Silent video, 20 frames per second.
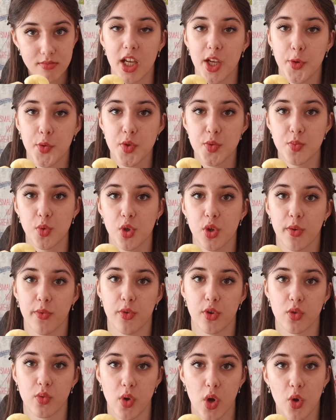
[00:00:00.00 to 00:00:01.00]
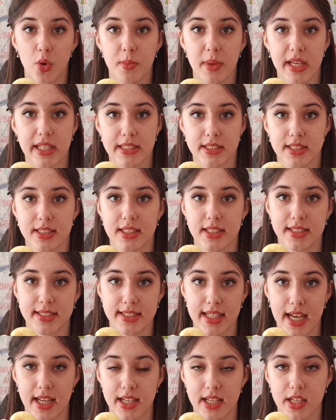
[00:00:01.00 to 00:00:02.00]
It was more of a romance
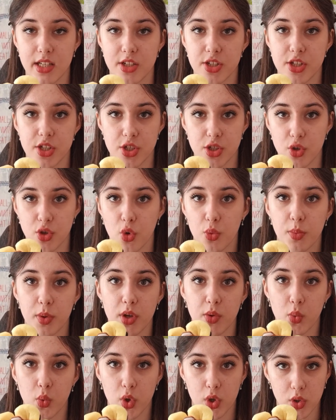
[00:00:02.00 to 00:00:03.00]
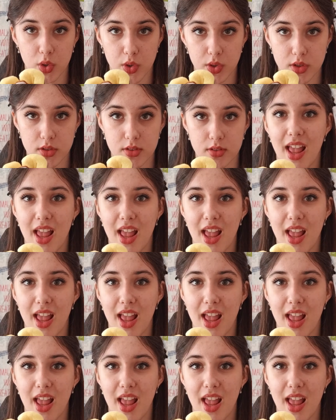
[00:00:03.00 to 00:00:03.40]
set in a dystopian world.